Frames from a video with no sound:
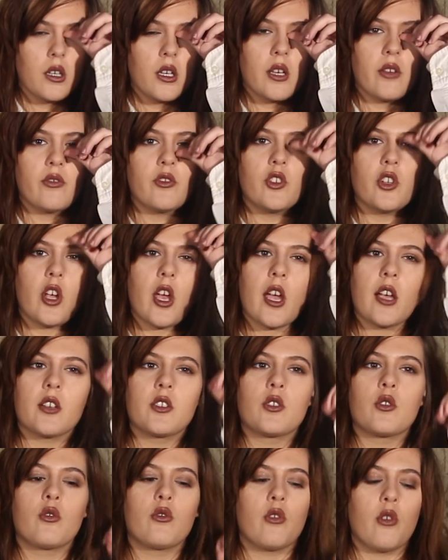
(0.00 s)
if
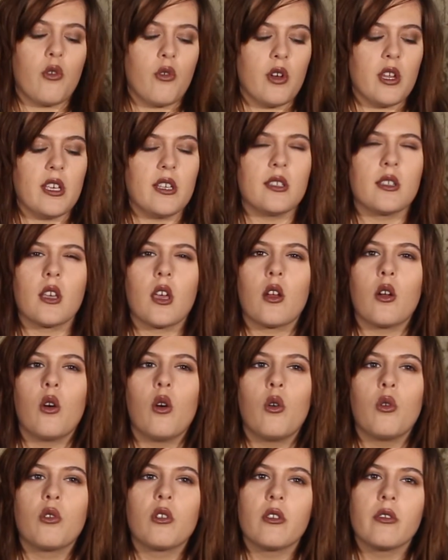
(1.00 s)
Jack's cronies get a
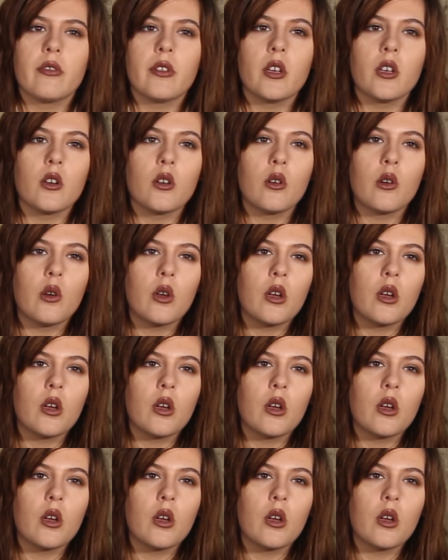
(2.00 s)
hold of you.